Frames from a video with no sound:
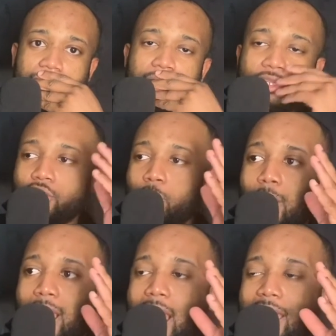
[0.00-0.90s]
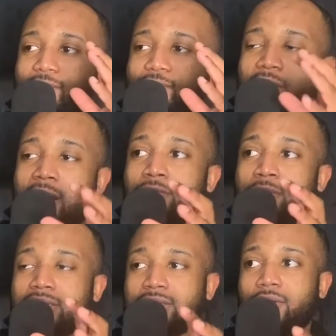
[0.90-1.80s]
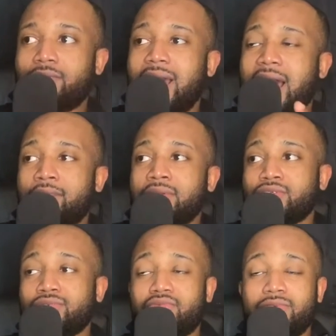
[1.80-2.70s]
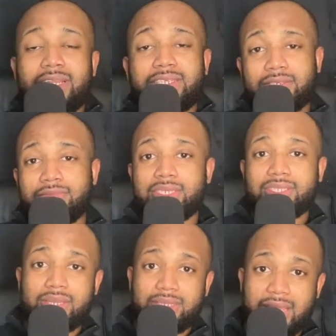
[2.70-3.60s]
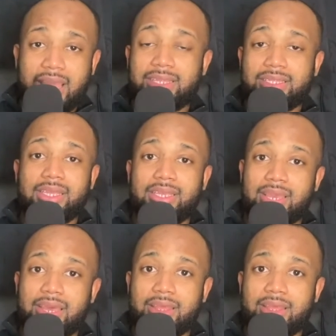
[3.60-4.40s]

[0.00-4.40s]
So I found myself having to really submit to this idea that,